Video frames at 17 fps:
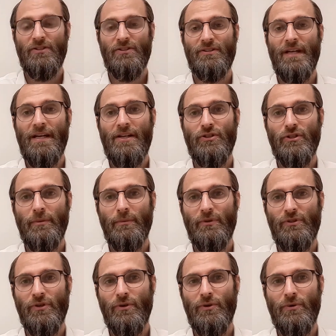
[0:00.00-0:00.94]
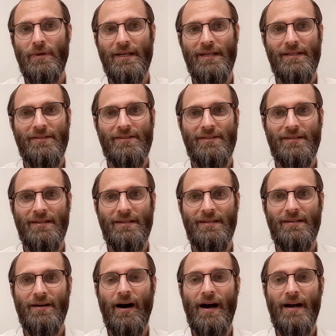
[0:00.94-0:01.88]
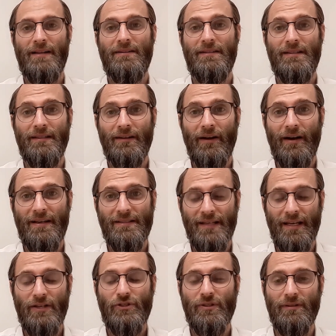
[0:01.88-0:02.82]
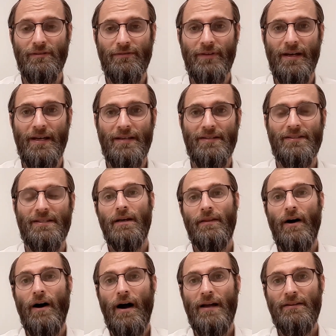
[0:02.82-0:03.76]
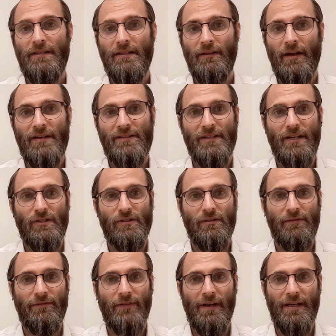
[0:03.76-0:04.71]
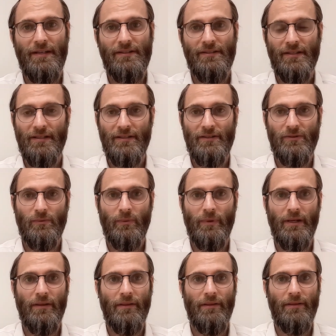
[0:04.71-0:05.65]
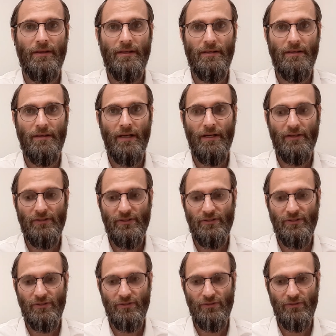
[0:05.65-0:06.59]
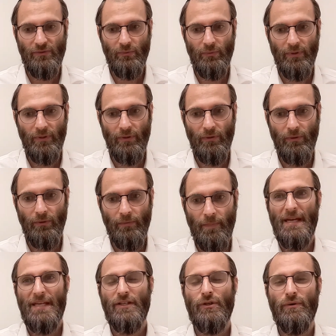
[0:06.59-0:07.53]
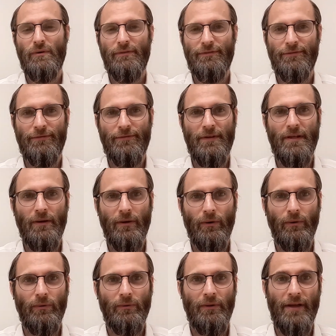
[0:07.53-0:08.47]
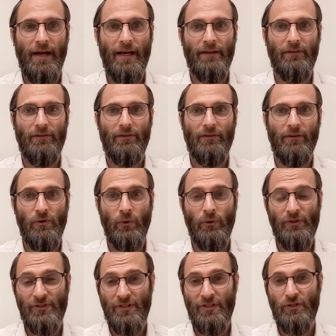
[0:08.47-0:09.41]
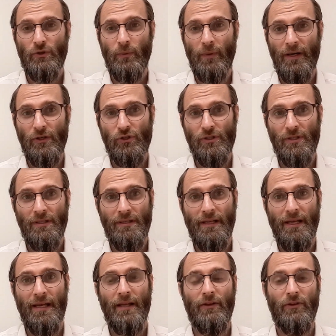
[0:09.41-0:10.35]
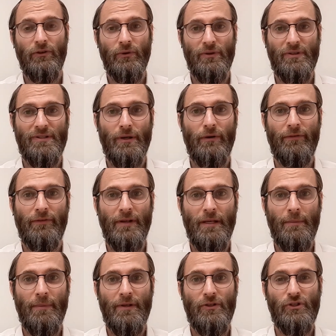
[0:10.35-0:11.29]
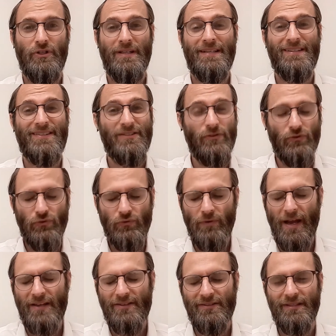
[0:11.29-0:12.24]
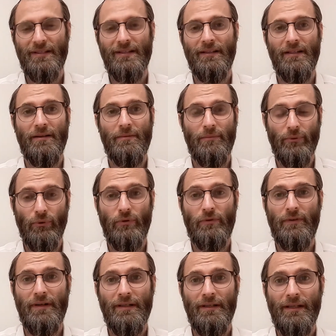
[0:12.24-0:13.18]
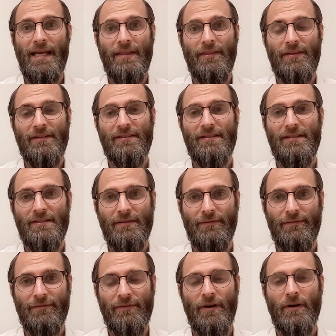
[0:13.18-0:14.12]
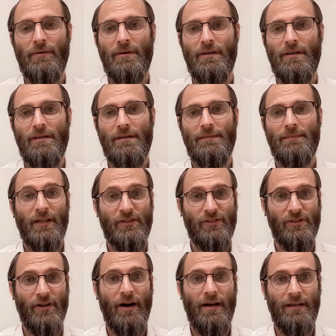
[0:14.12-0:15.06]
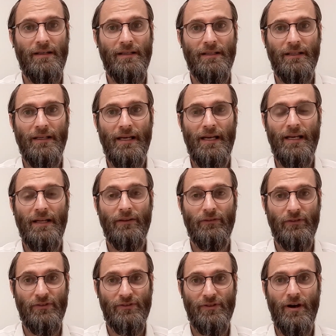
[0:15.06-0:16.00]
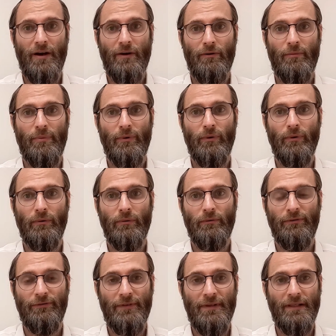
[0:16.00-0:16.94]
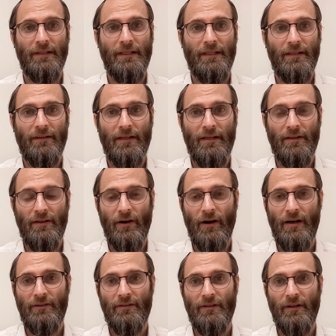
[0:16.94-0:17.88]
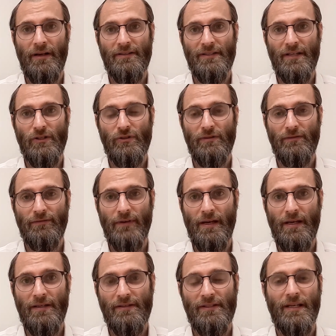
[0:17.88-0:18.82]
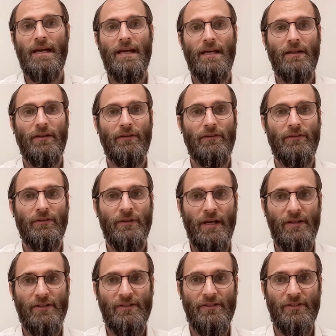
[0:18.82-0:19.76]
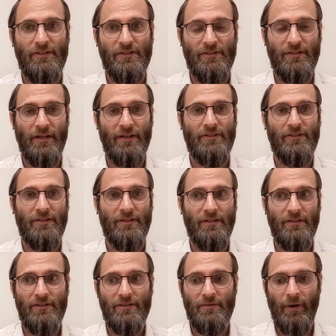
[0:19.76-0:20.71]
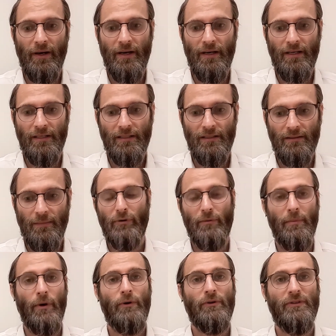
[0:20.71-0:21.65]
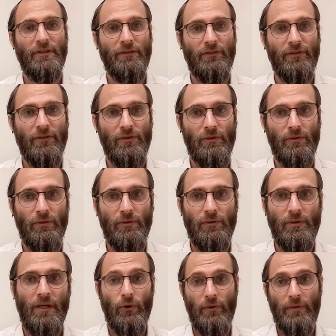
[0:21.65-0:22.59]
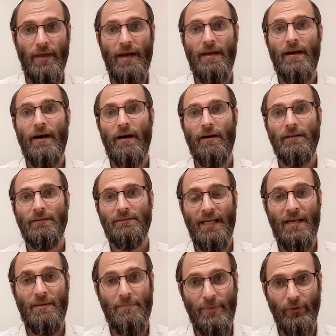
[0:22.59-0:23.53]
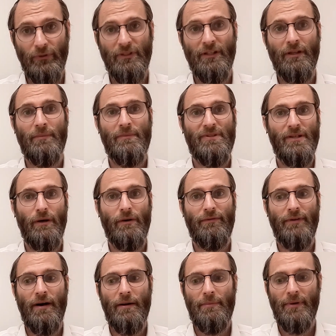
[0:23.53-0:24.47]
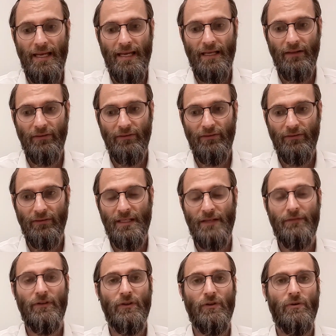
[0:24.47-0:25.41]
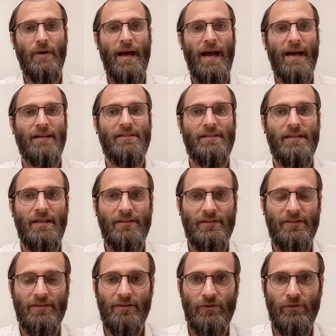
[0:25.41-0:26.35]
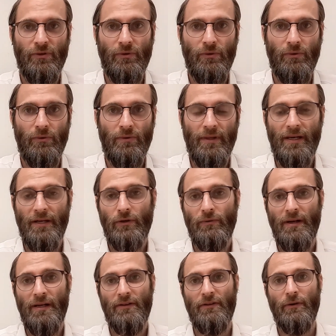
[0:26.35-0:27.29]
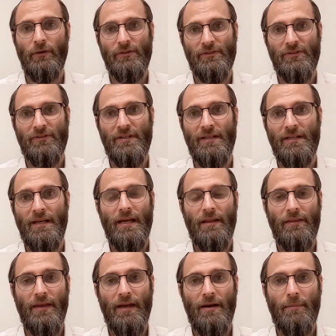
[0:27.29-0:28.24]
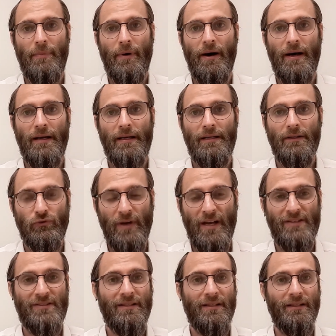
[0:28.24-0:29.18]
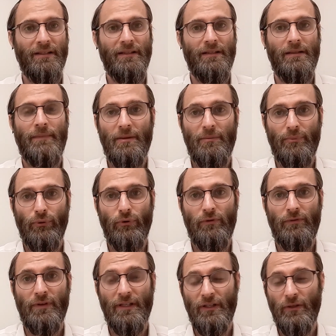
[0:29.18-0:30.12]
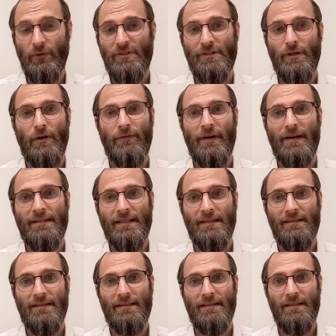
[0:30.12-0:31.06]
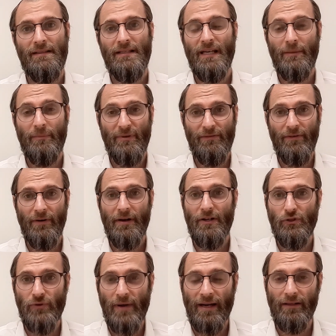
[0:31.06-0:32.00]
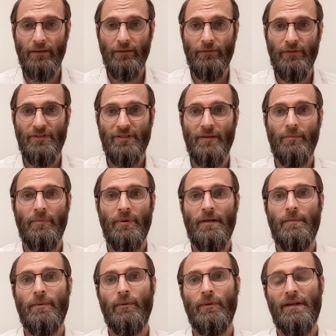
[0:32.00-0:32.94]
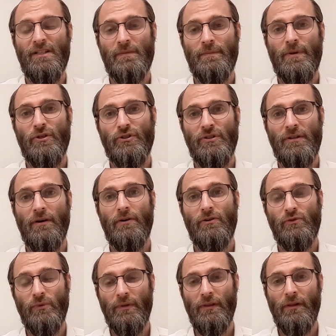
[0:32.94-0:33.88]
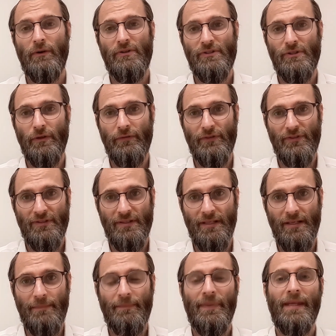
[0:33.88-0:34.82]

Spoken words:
Stage number 2 is the idealization phase. Now, the idealization phase is when the narcissist will make you feel that your situation and your self-image is drastically improving. And this is a very exciting and desirable feeling in the idealization phase. And the narcissist does this by promoting to you who they are, okay, building themselves up and giving you access to their grandiosity, and thereby drastically improving your self-identity. Can be very attractive for some people, especially those with low self-esteem.